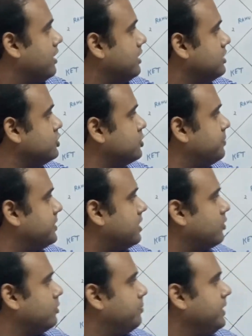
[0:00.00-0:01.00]
Jupiter
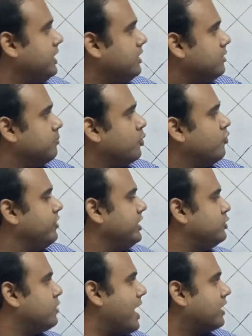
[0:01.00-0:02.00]
would be moving
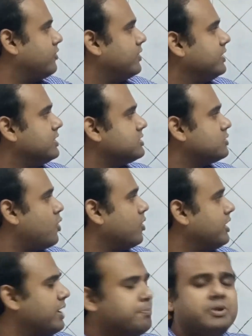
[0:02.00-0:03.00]
to Aquarius on
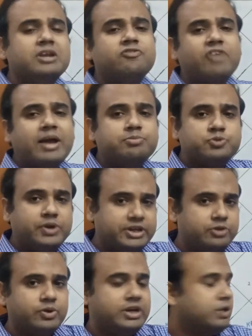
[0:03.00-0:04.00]
April 5,
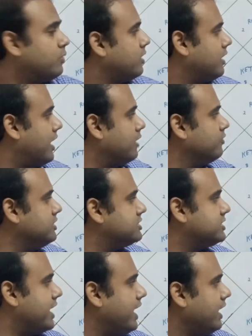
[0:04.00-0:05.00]
2021 and will
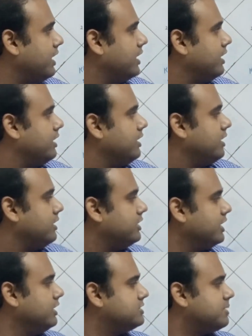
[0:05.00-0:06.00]
stay
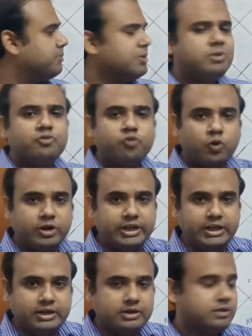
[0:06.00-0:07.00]
till September
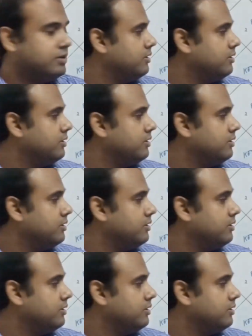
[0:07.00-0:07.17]
14.